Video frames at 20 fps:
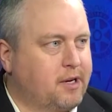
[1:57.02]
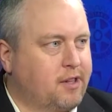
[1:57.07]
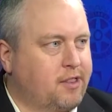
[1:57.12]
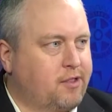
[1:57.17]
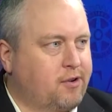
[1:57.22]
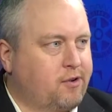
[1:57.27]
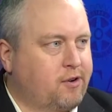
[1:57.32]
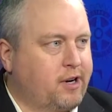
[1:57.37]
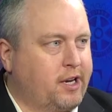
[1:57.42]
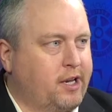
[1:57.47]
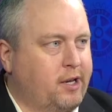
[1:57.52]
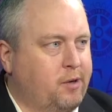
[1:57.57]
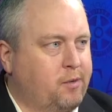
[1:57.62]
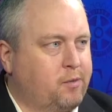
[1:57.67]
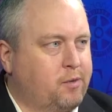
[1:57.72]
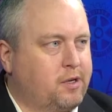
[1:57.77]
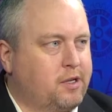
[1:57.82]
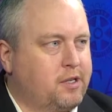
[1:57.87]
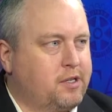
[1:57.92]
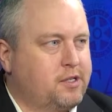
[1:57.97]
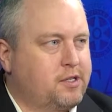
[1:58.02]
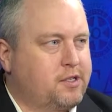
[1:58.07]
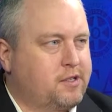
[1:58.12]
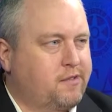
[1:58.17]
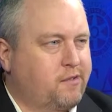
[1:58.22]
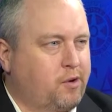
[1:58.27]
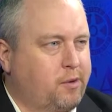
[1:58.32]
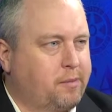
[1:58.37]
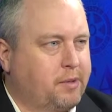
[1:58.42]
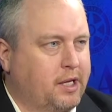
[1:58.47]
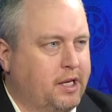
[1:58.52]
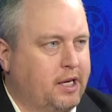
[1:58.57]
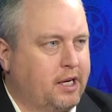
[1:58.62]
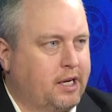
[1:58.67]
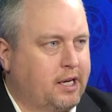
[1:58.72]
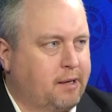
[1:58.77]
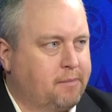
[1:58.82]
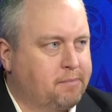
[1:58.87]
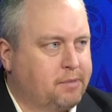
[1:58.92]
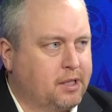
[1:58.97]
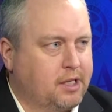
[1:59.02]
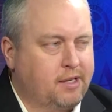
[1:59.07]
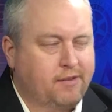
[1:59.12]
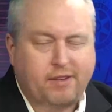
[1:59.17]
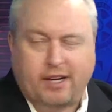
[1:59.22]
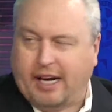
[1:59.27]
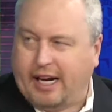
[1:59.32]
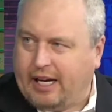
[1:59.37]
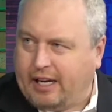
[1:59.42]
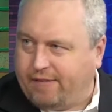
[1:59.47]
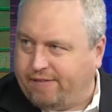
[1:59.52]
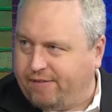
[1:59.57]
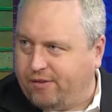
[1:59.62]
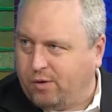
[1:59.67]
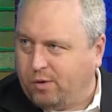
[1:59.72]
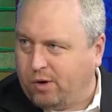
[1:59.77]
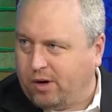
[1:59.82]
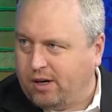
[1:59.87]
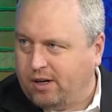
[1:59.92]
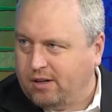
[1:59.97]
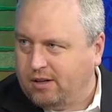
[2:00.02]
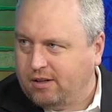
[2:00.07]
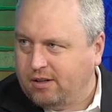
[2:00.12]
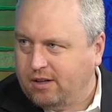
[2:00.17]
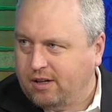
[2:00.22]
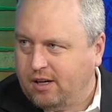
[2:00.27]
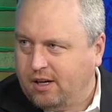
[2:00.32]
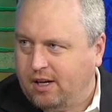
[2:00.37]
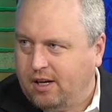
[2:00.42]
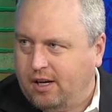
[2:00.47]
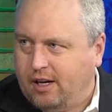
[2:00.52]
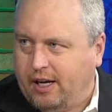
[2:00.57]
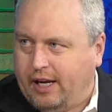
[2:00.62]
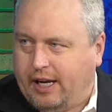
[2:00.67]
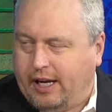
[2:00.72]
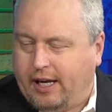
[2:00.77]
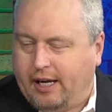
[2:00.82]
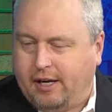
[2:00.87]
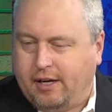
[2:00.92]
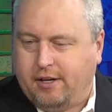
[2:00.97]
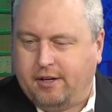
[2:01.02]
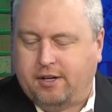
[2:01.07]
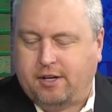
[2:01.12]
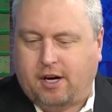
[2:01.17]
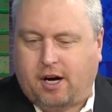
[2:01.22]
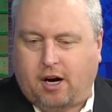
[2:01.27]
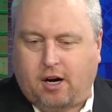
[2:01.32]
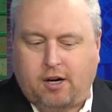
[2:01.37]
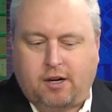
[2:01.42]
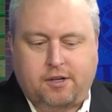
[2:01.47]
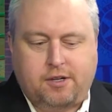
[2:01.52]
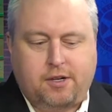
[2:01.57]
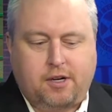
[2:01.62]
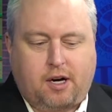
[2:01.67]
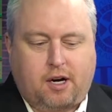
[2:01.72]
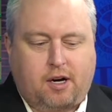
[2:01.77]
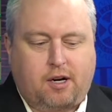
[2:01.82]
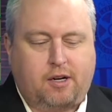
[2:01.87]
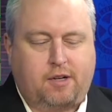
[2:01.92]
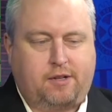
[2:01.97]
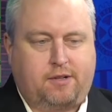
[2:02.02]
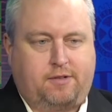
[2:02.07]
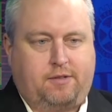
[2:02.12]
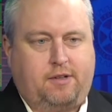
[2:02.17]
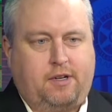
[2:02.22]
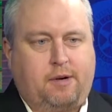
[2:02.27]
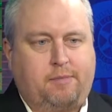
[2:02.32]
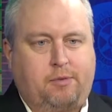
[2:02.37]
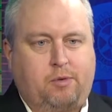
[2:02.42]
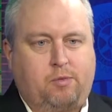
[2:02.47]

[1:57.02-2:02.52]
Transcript: Authority was formulated, I believe, in '84, mm -hmm. And our, our number